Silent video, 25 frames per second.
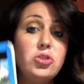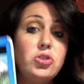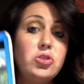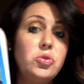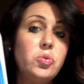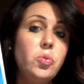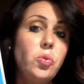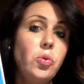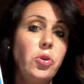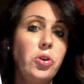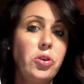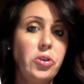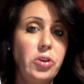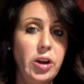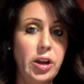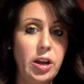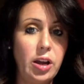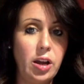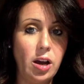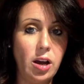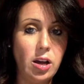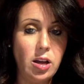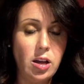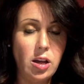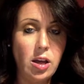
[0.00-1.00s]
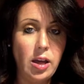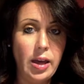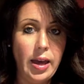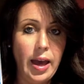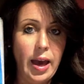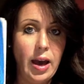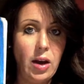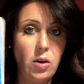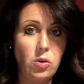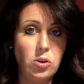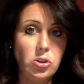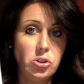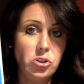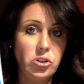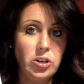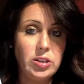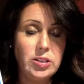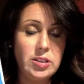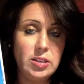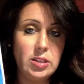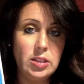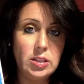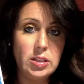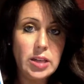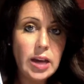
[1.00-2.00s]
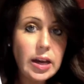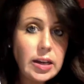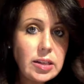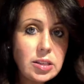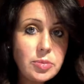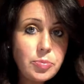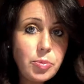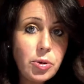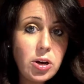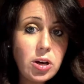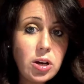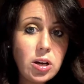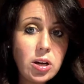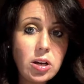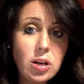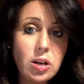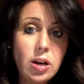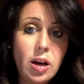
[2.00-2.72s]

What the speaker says: to ordering our trusty textbook.